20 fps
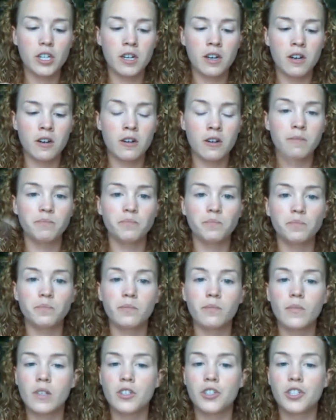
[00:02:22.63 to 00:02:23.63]
here,
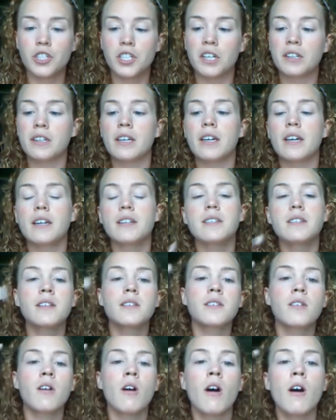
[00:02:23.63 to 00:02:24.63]
shake the
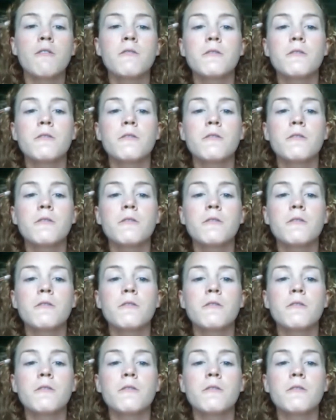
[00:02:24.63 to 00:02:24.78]
excess off.